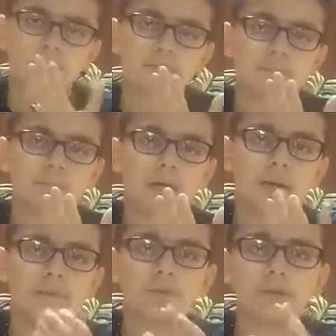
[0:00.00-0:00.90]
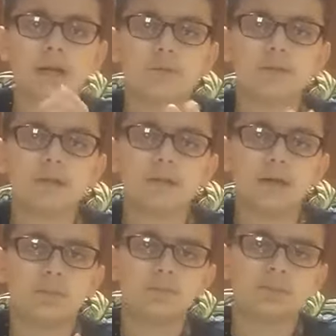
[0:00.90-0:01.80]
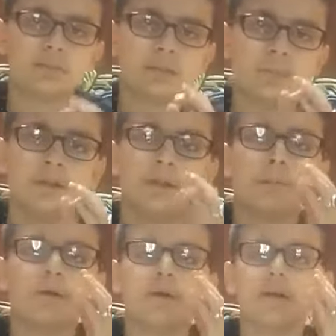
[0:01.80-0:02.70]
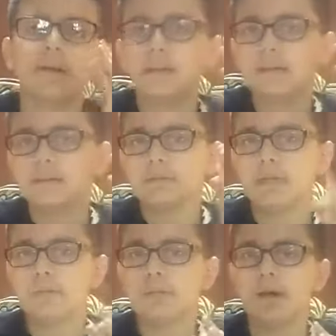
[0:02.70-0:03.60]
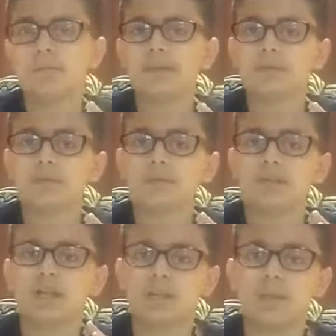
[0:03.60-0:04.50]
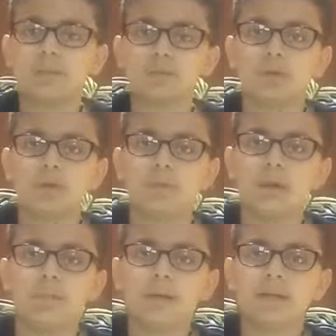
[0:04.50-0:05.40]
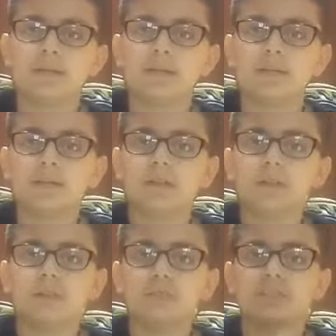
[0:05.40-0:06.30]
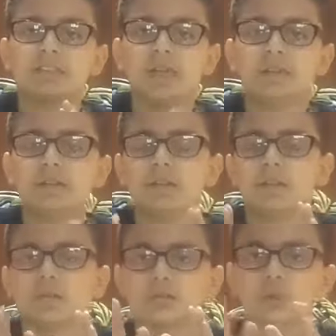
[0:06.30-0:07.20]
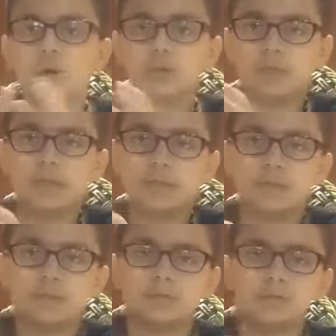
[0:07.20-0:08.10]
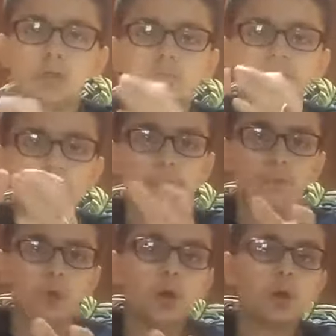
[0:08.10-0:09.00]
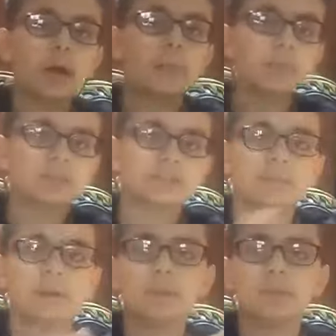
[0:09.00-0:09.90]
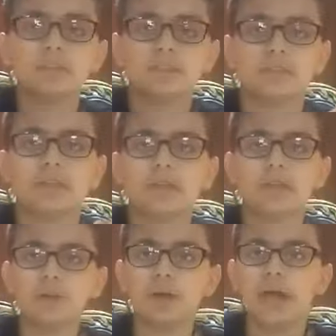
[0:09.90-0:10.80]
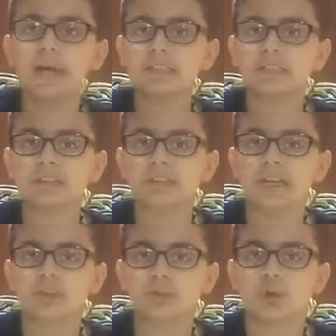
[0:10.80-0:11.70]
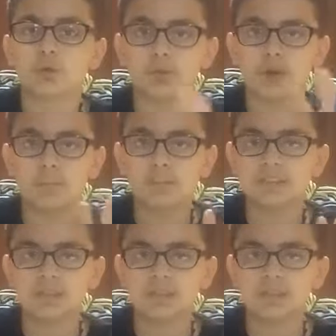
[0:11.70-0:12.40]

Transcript: uh, you're not real a Muslim, but Nabi Muhammad, Allahumma salli ala Muhammad wa ala Muhammad, said, don't let, don't tell people, oh, I'm a Muslim, I'm a Muslim. Your actions gotta show you're a Muslim.